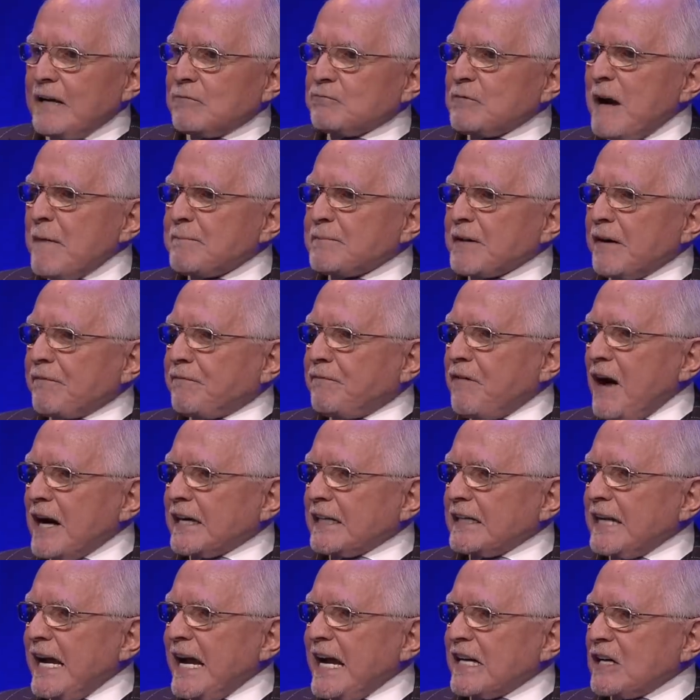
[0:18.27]
and rip their
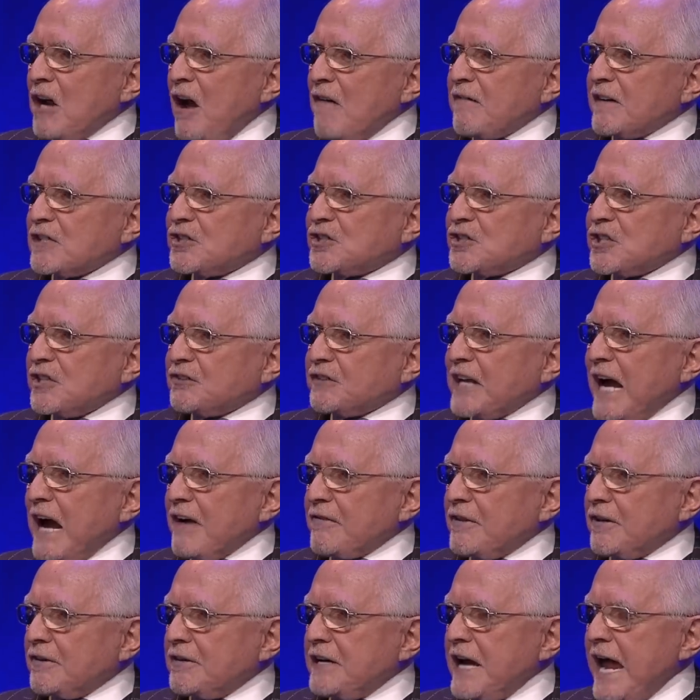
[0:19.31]
fucking head off and shit
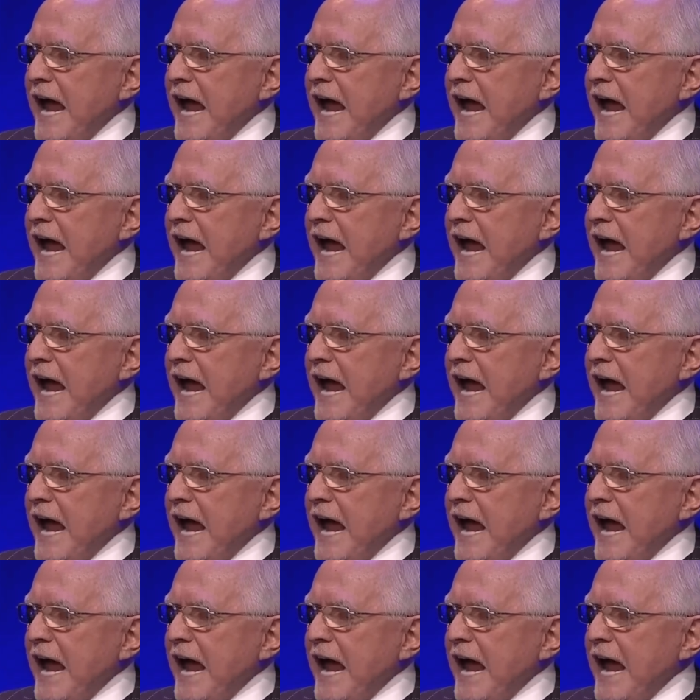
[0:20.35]
down their